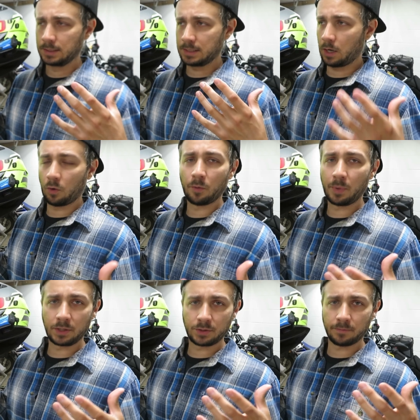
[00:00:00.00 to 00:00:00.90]
It's not a whole
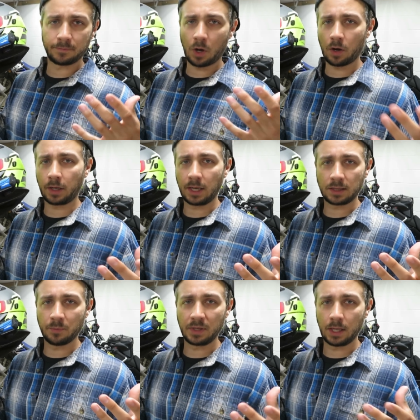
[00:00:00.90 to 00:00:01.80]
bunch of talking
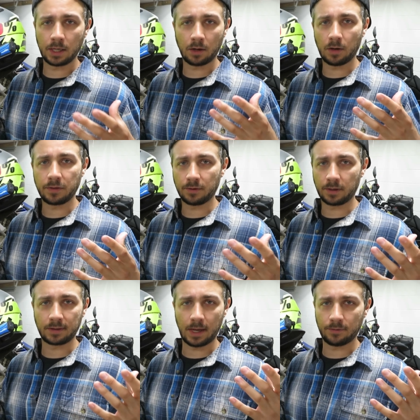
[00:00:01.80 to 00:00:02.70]
at the beginning or anything
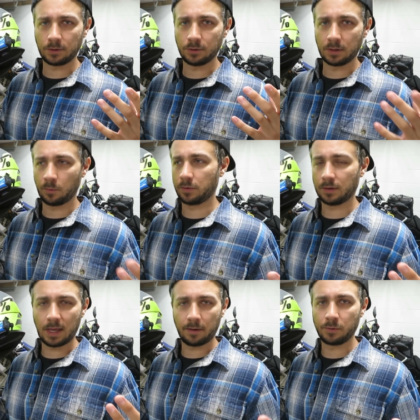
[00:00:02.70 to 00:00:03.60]
like that that you get with a
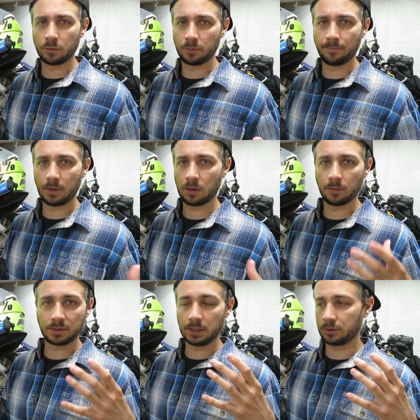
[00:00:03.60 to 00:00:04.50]
lot of YouTube
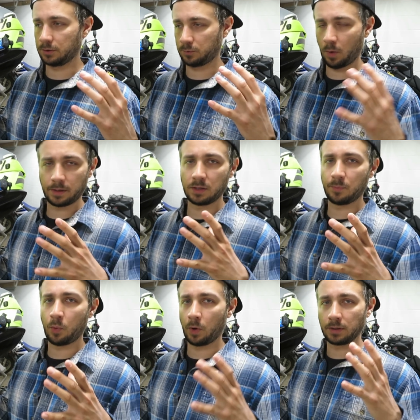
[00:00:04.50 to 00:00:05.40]
videos. It's just right to the
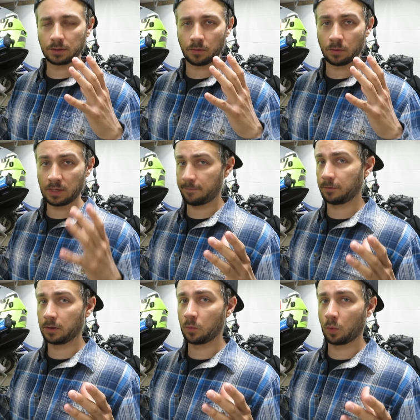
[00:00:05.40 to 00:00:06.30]
point, so they're
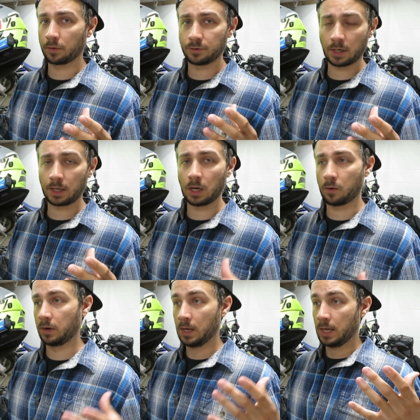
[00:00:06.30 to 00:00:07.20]
definitely worth checking
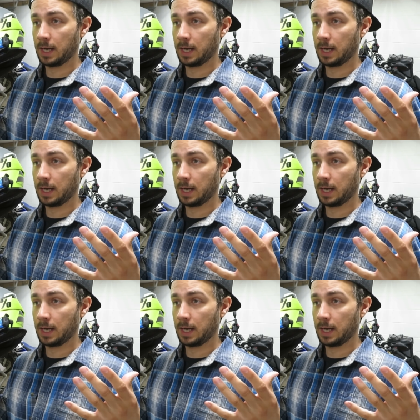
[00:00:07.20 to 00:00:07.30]
out.